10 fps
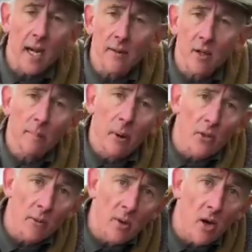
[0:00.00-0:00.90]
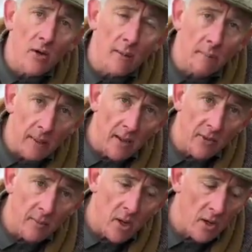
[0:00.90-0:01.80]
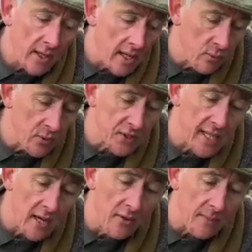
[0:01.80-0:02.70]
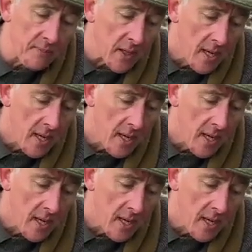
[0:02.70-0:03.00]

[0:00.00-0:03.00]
I'm going to pop them on and plant them on, and we'll sell them.